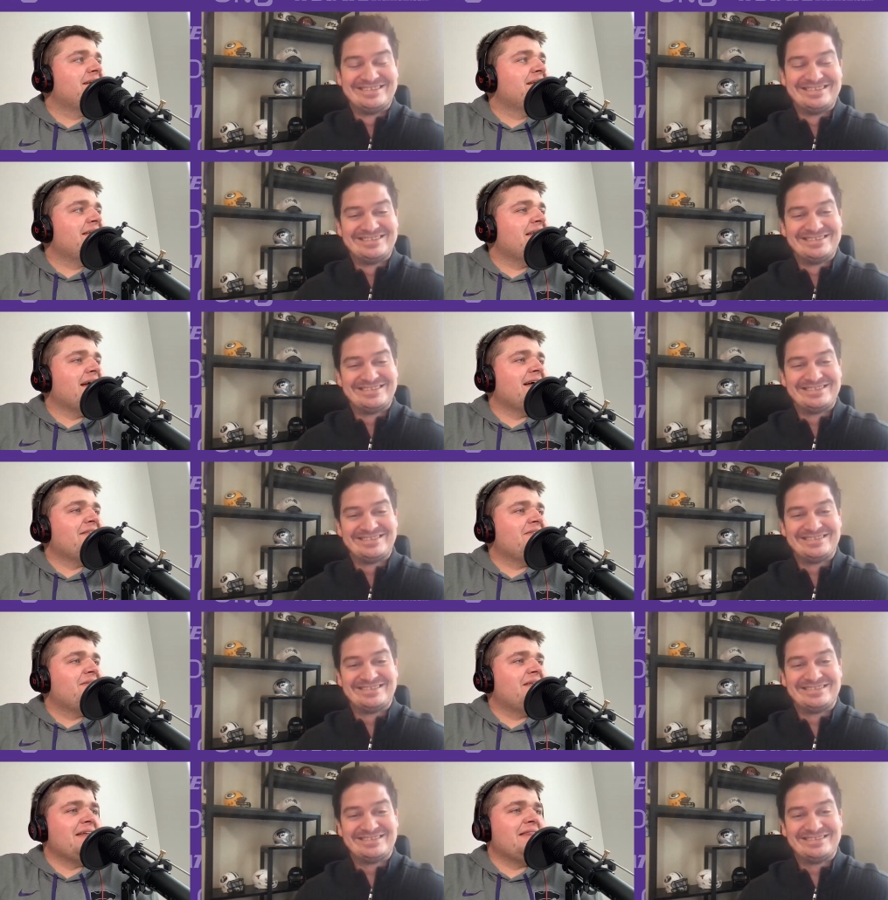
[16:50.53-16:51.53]
Speaker 1: Yeah,
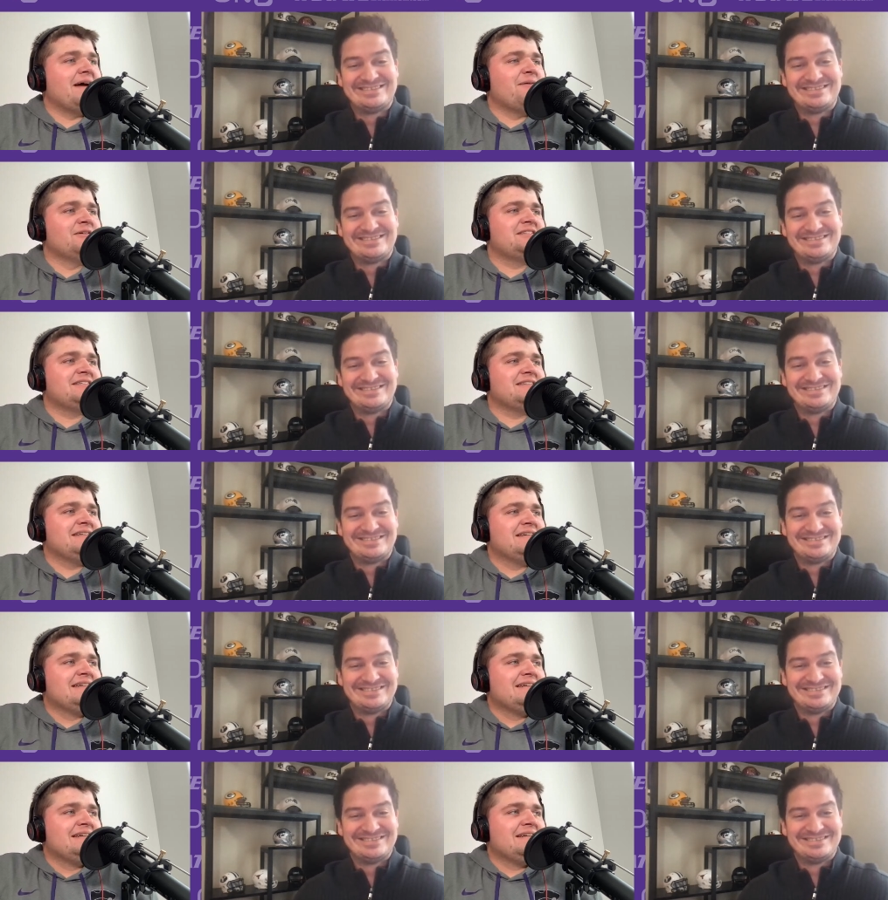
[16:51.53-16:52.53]
yeah, that was.
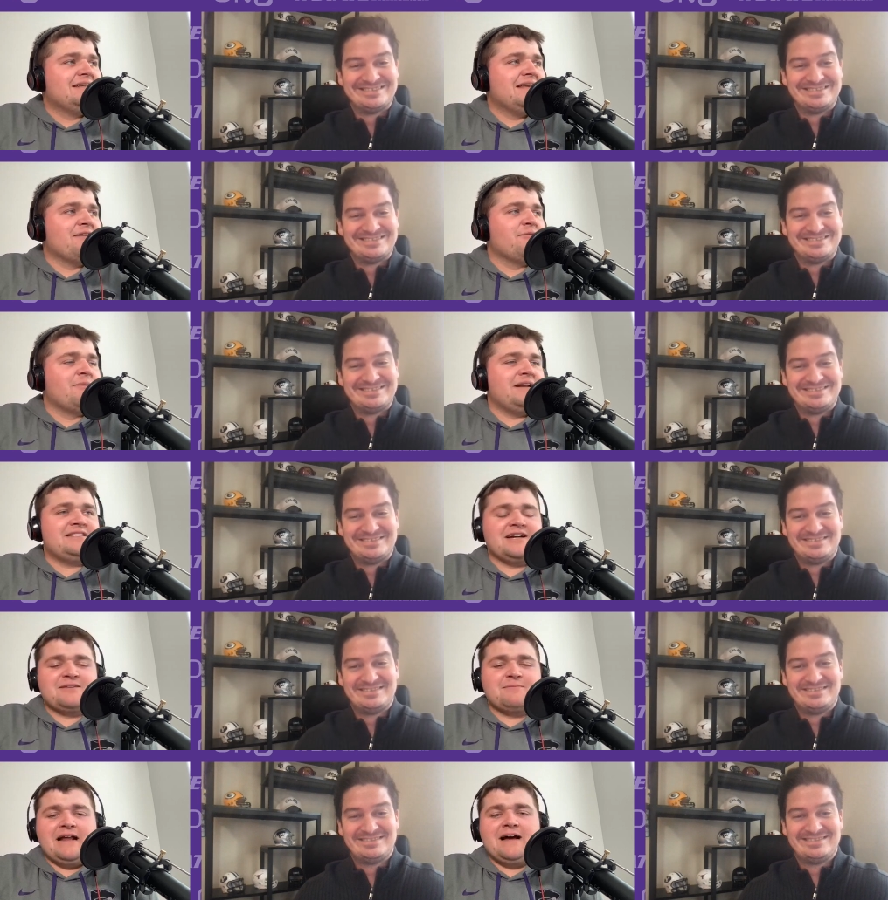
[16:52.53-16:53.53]
Everybody
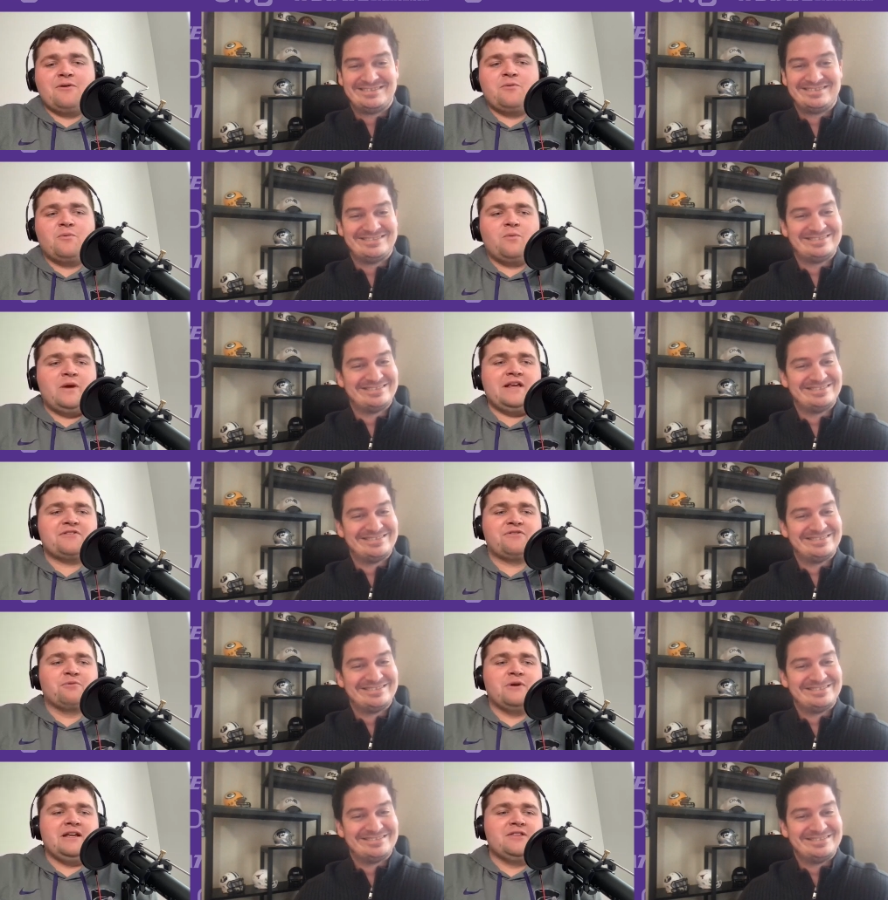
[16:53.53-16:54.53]
talked about how week
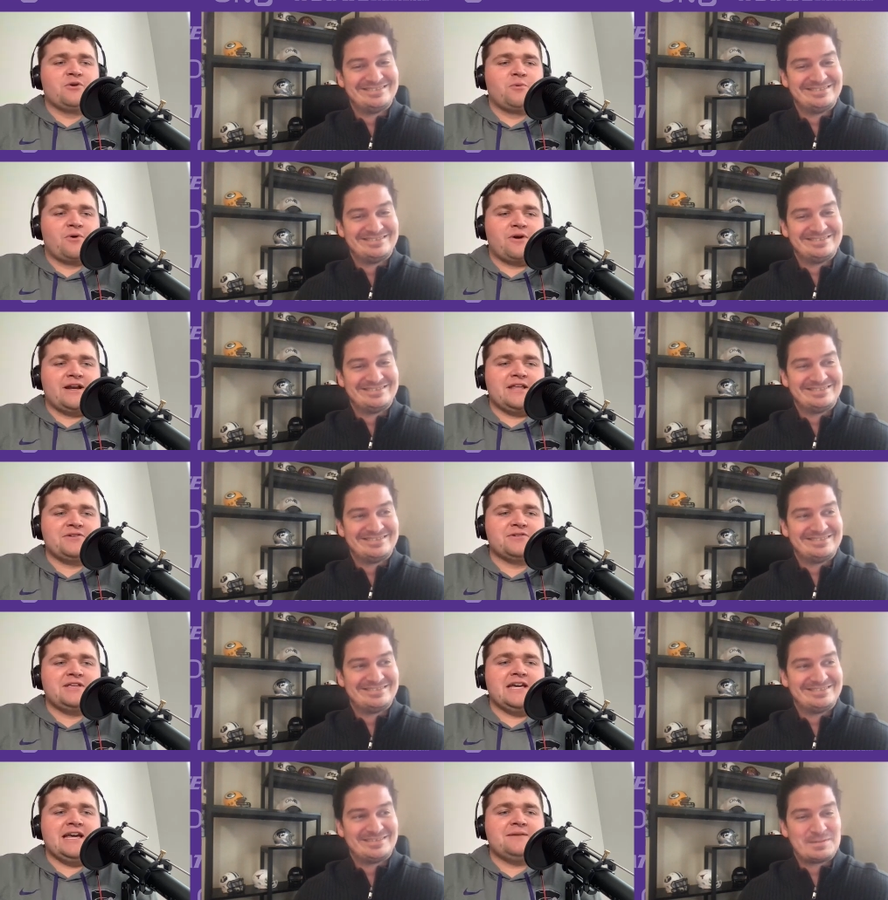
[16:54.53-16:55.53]
three there weren't any
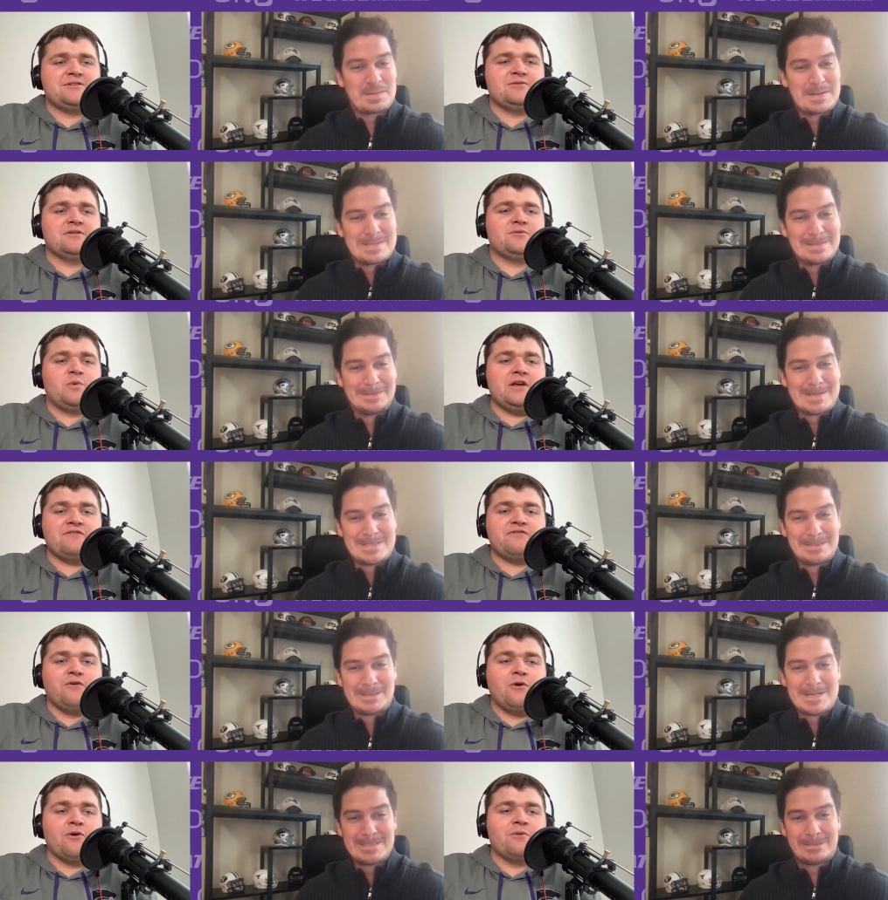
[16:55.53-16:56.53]
good games. You week
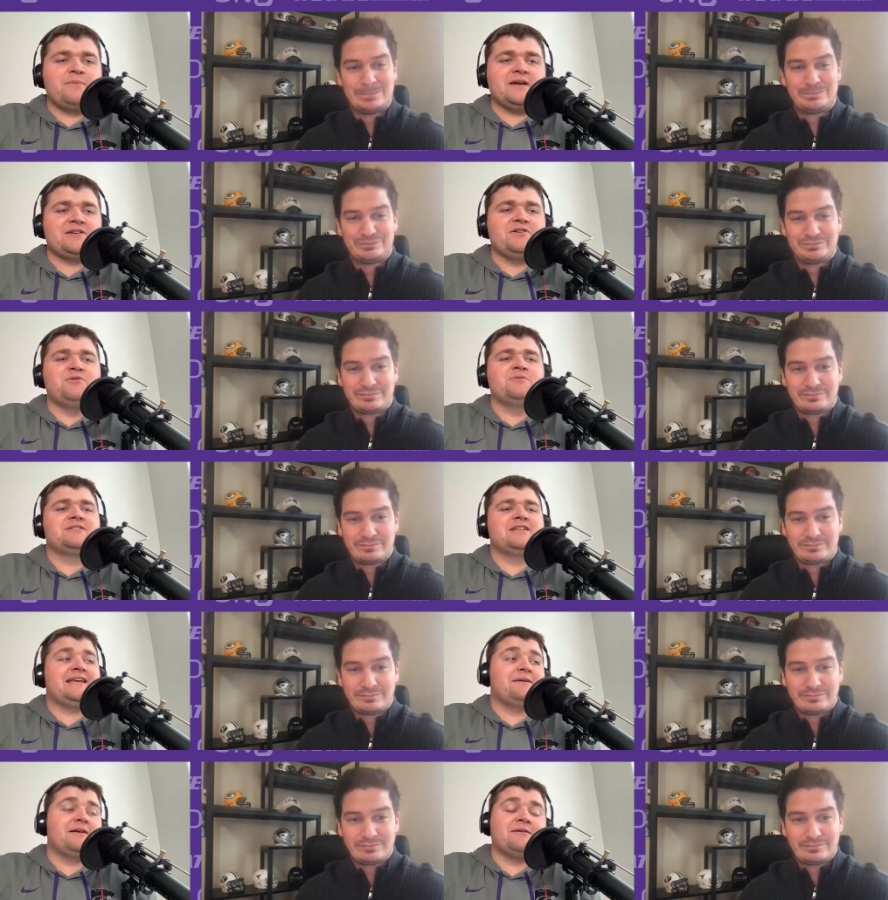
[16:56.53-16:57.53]
four, Big Noon was
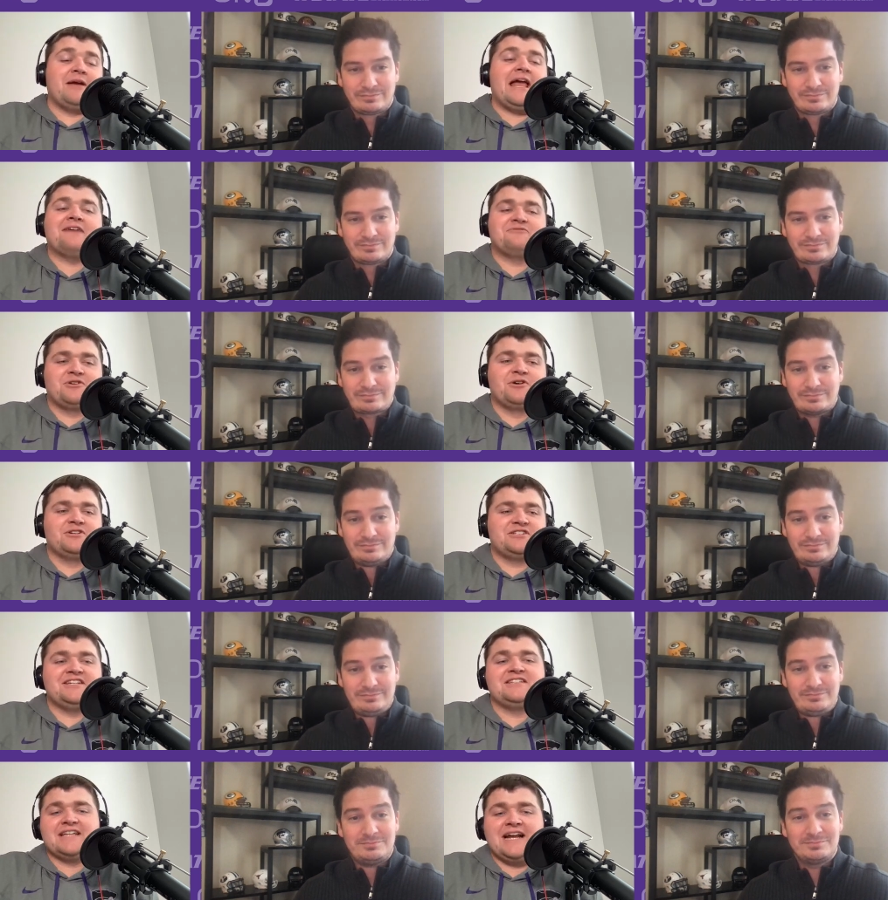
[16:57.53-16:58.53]
like, we, we have to go to
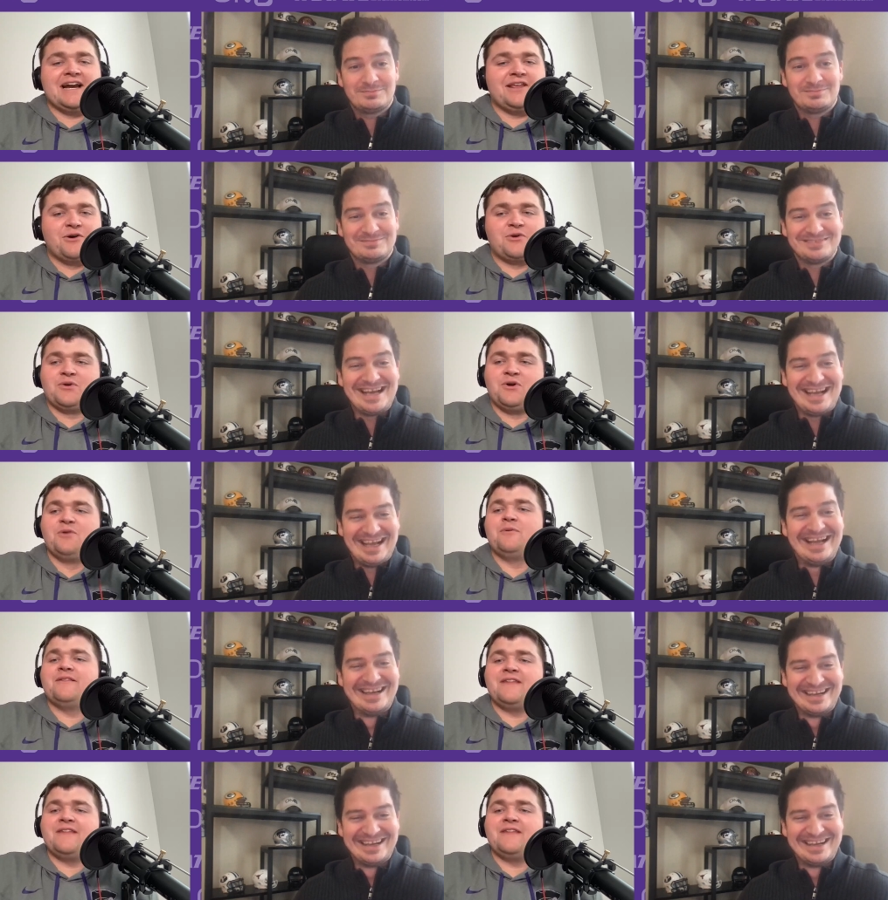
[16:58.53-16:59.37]
Cincinnati, Oklahoma.